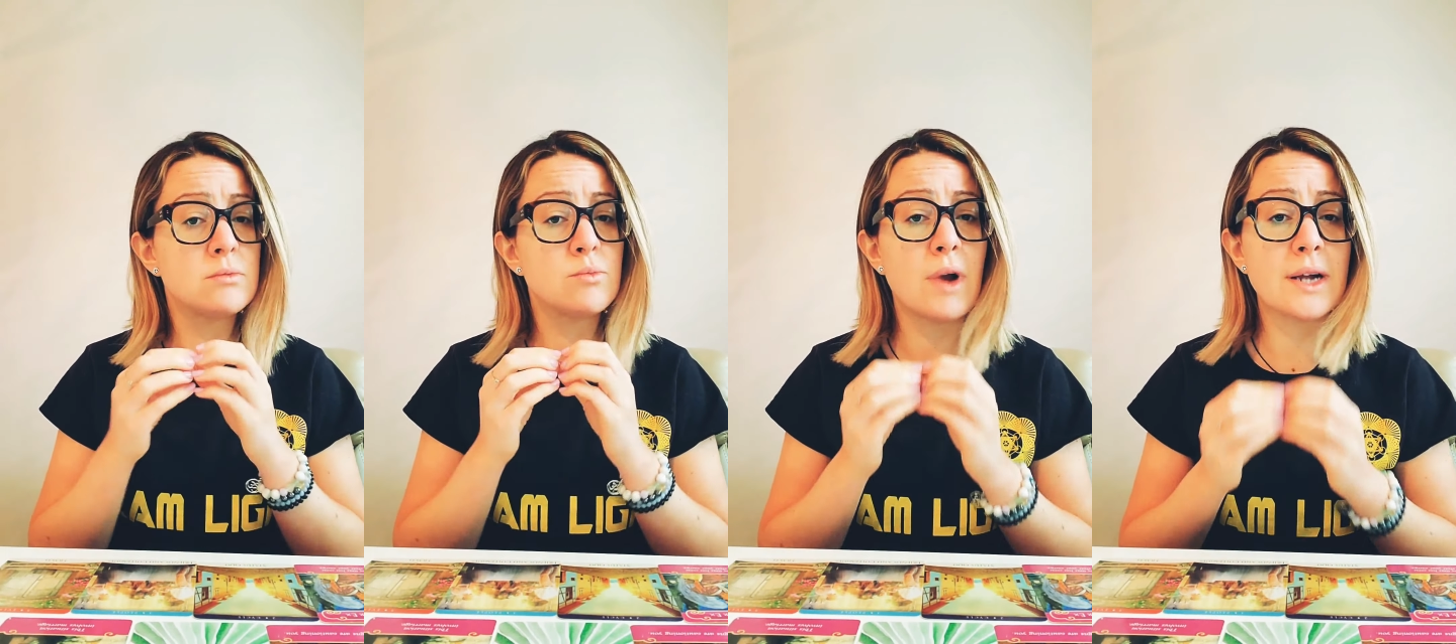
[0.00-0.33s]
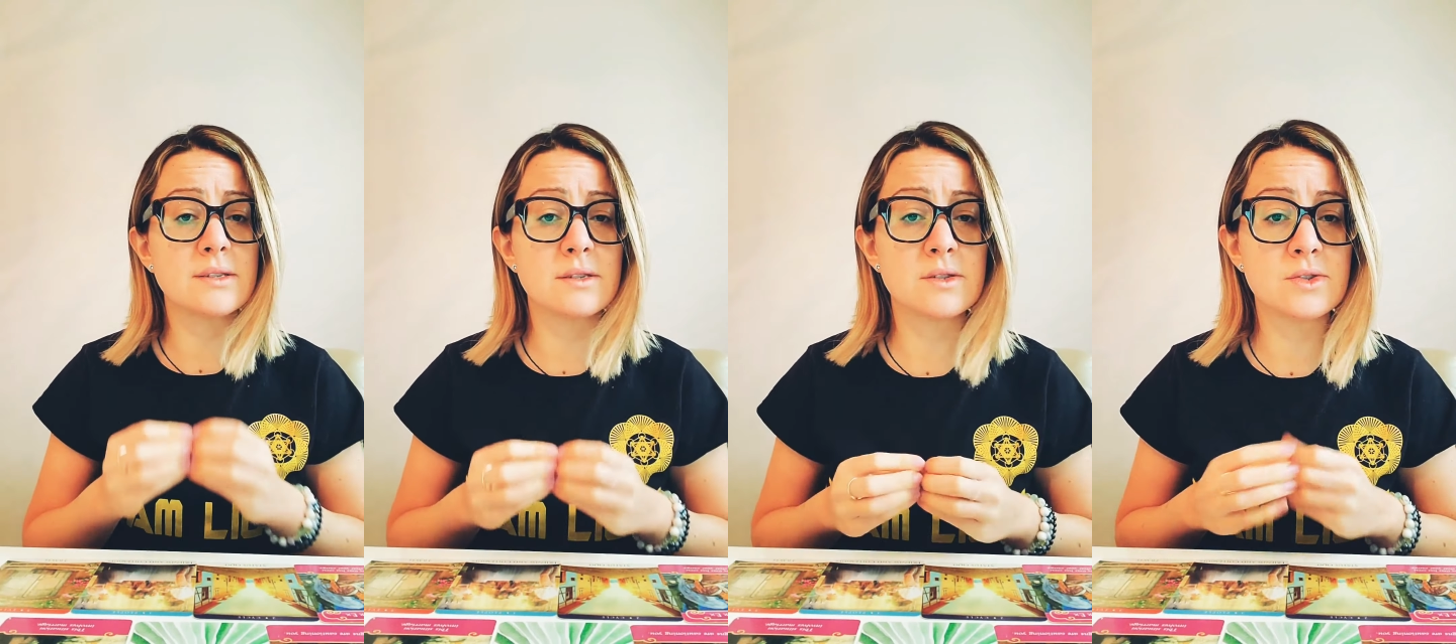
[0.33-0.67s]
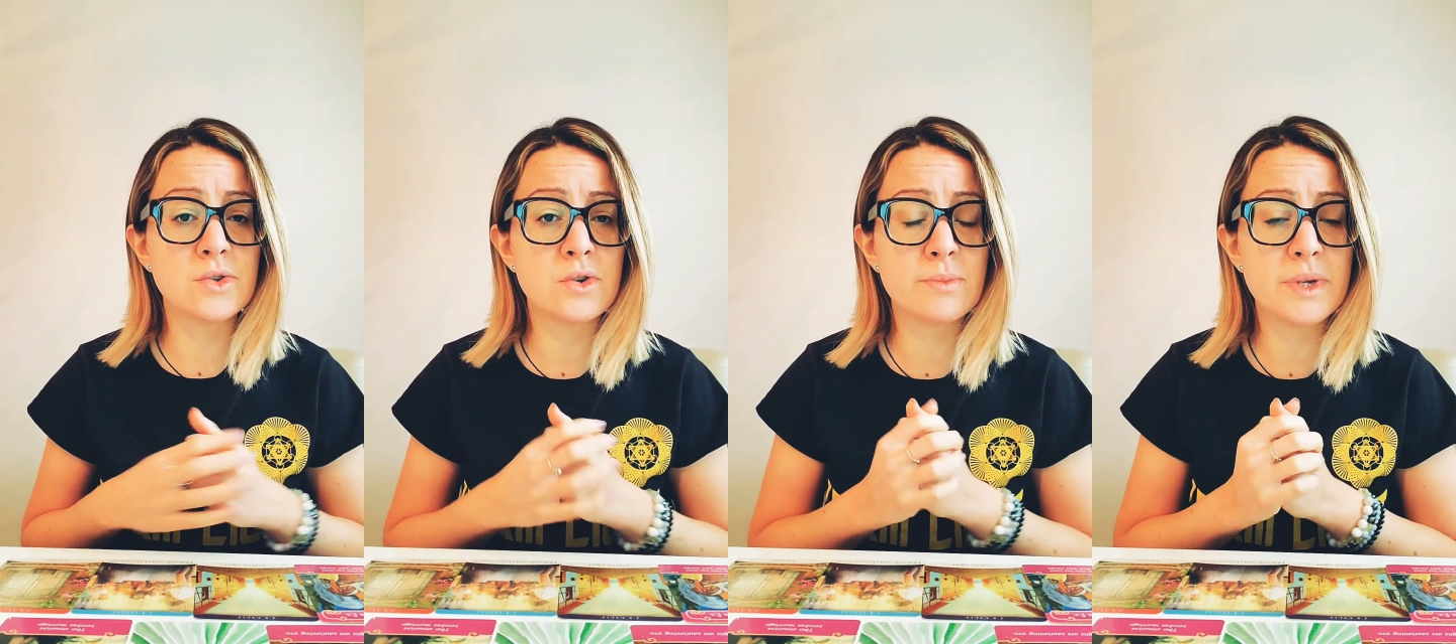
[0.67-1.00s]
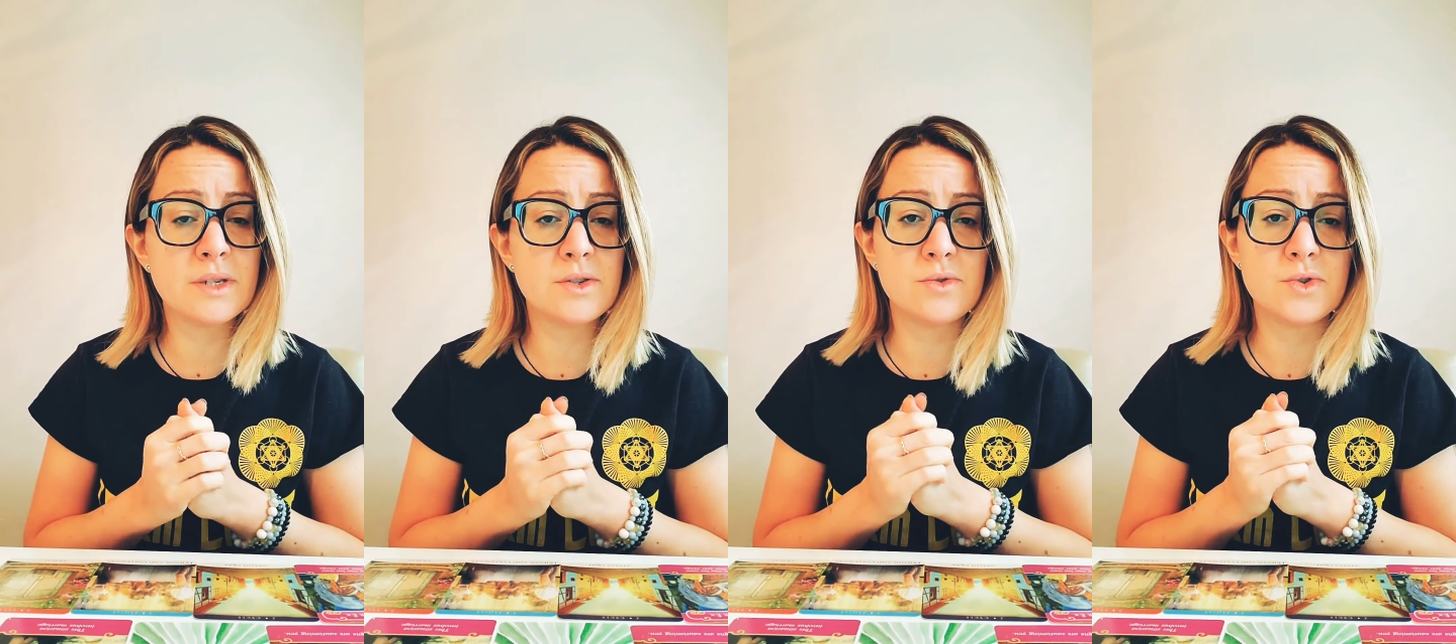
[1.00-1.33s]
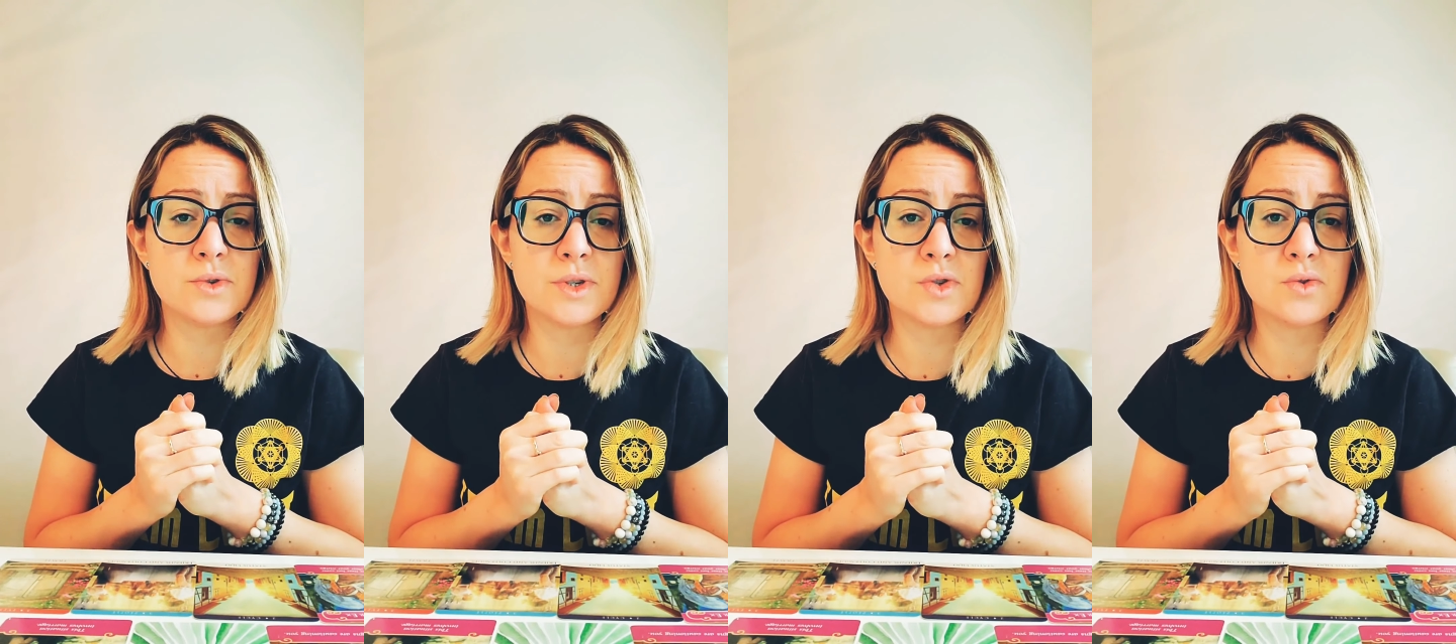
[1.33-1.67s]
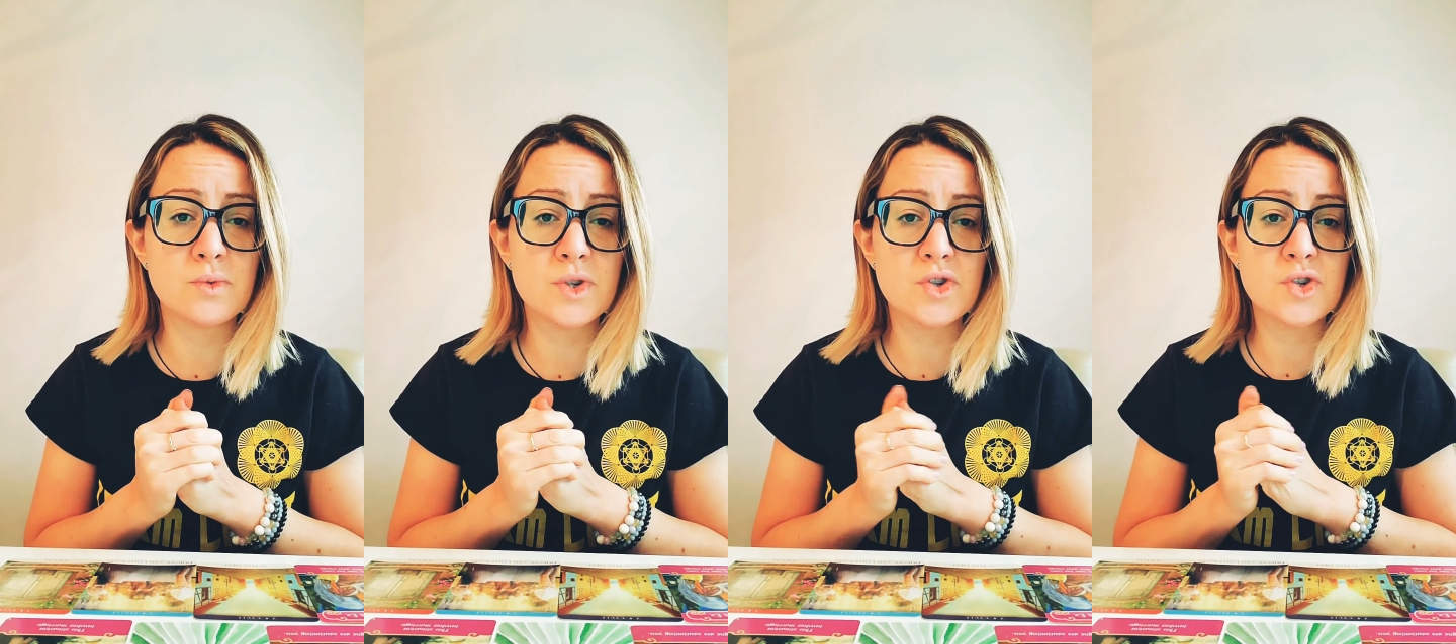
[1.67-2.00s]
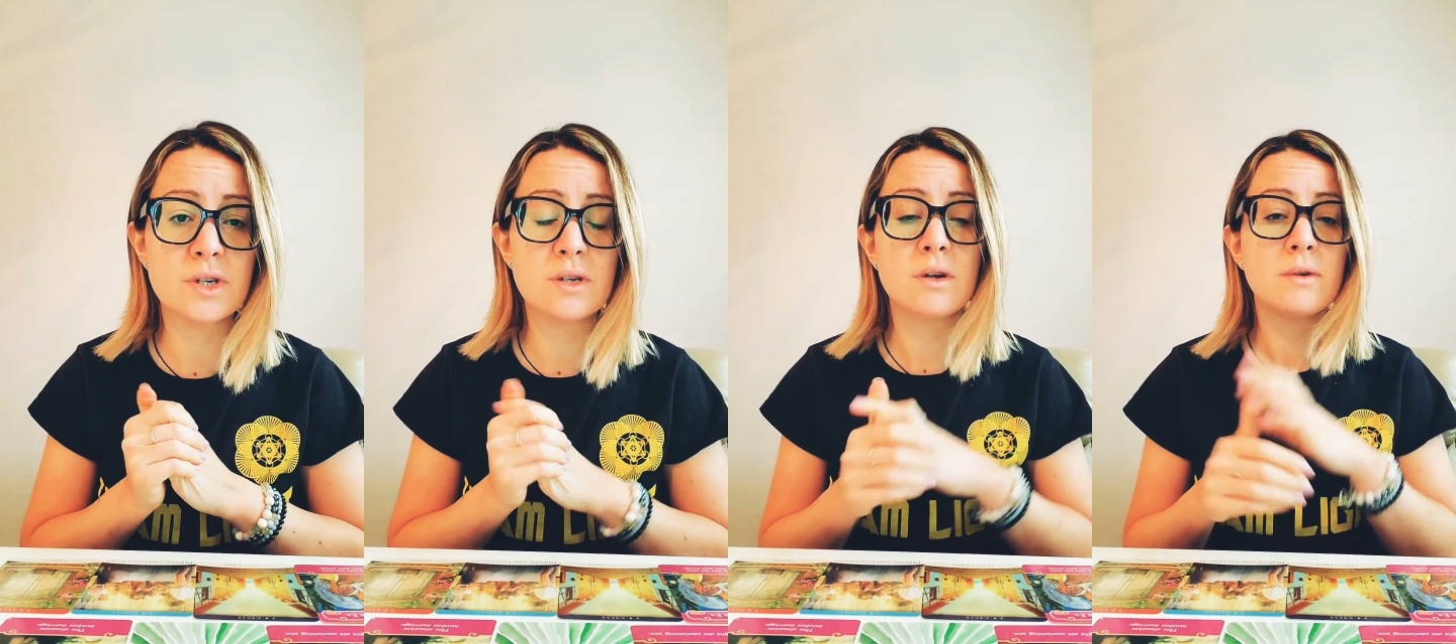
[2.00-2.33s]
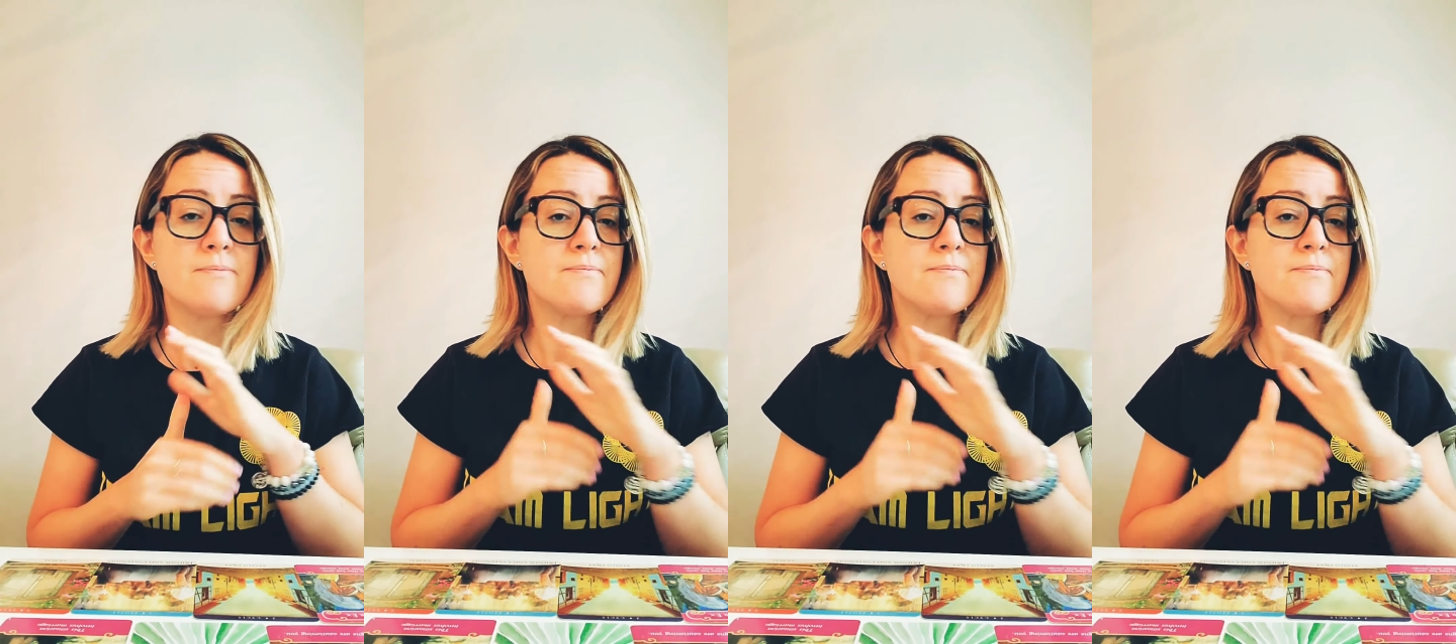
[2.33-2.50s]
Practice discernment, use your intuition.